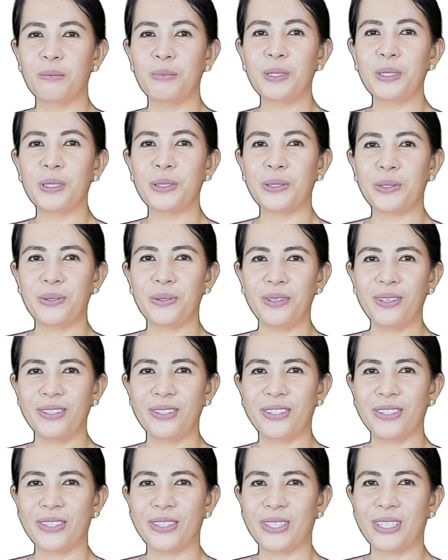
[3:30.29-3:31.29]
blue,
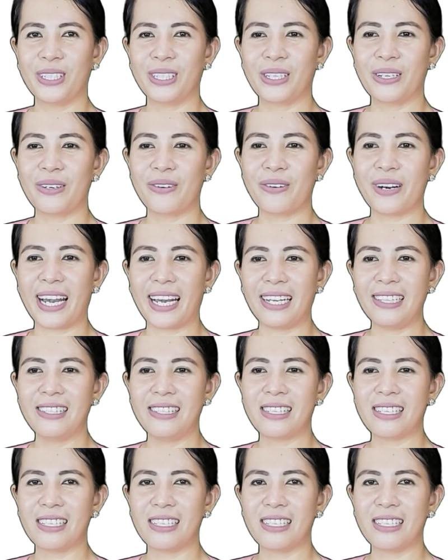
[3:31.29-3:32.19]
red,